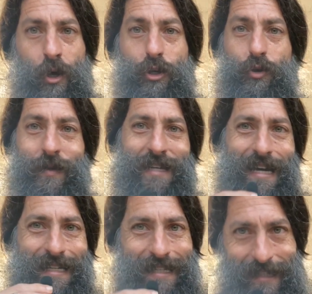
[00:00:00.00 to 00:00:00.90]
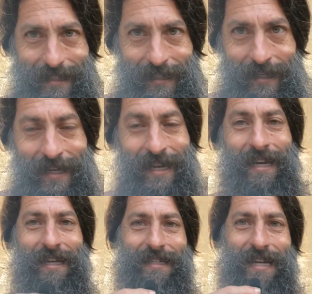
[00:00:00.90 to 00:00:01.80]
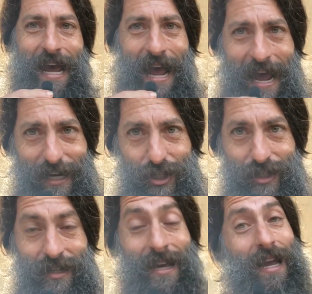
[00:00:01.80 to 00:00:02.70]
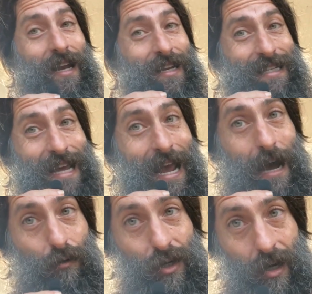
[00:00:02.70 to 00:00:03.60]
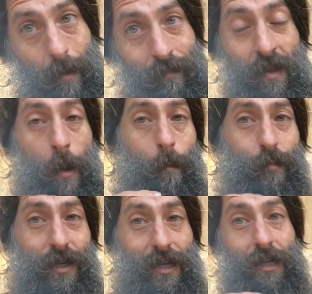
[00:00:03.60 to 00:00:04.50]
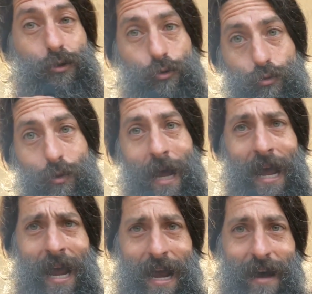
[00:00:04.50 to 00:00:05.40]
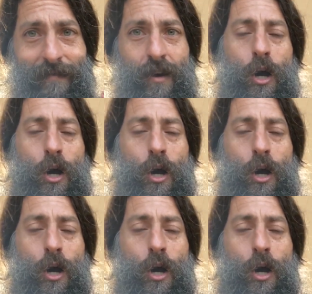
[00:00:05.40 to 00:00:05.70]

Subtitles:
So it's identity, it's action, and it's outcome. Be, do, have.